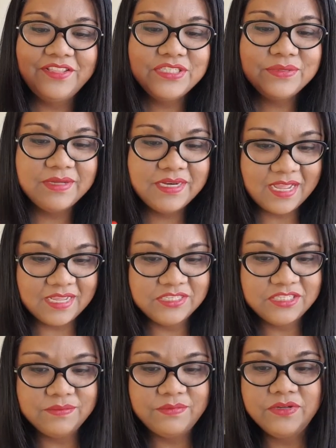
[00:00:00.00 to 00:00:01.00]
this one
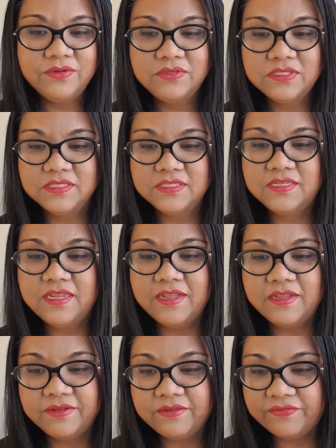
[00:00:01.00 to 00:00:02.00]
has some notes
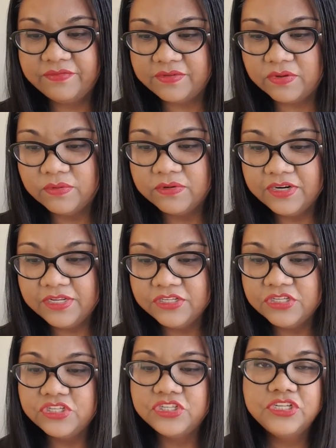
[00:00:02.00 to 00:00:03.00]
of
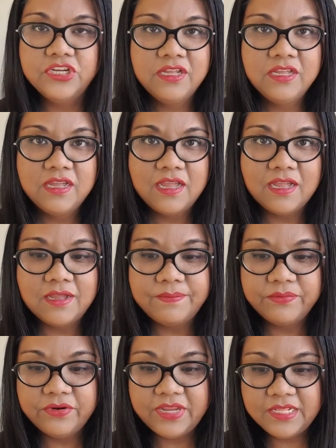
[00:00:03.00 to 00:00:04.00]
orange, uh,
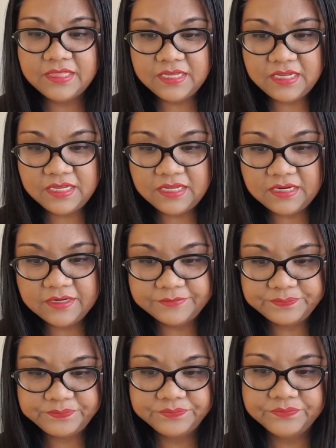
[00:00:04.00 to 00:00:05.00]

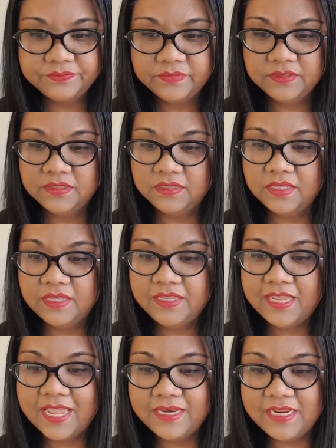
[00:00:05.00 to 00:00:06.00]
praline,
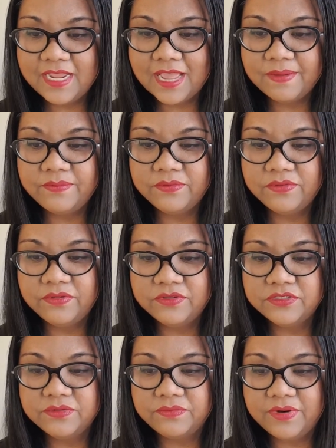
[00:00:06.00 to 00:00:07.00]
candy
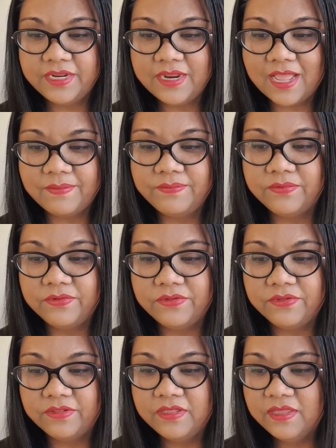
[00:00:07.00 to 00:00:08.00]
apples, red
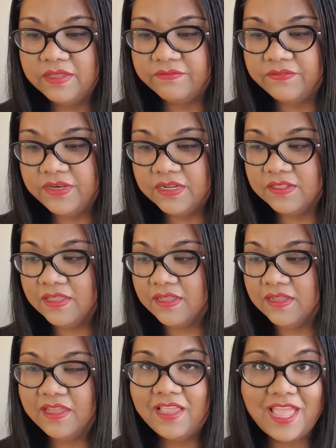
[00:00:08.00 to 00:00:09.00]
apple,
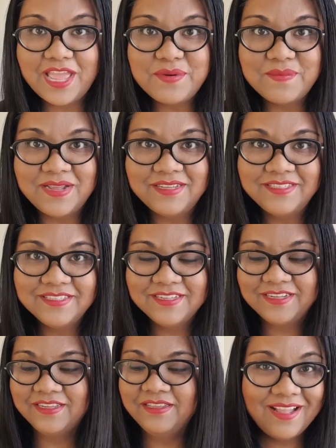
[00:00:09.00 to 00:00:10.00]
vanilla, and
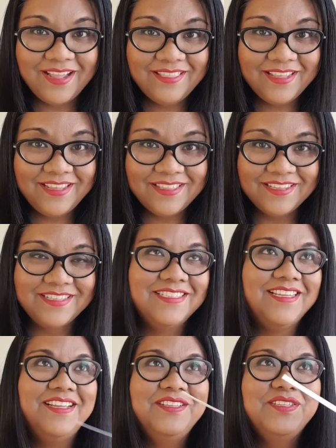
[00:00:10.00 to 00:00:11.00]
musk. I like this
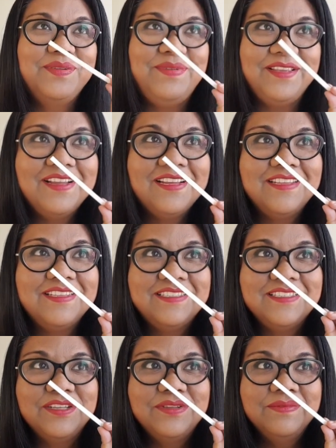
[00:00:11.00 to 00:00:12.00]
scent
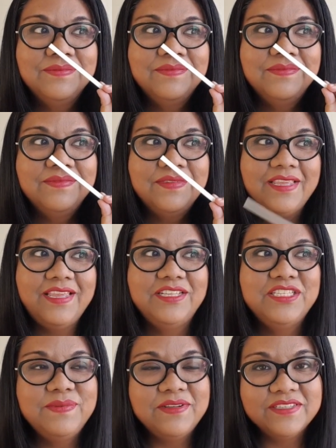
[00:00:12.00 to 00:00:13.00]
because
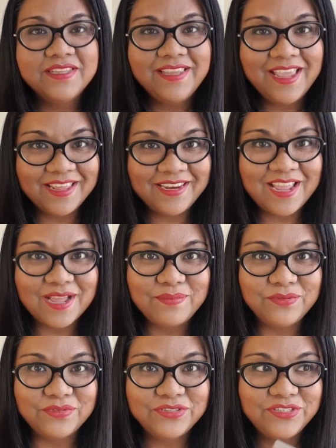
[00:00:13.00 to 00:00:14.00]
it smells like candy
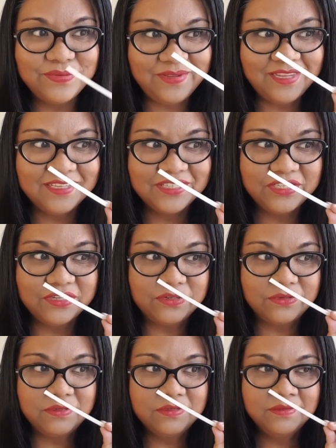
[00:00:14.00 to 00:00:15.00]
apples to me.
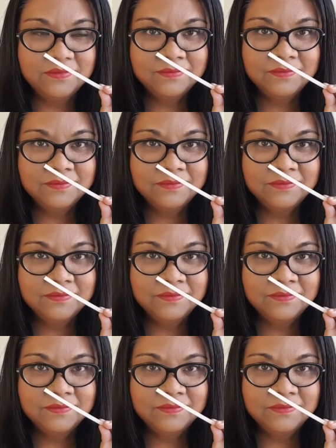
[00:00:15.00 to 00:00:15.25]
So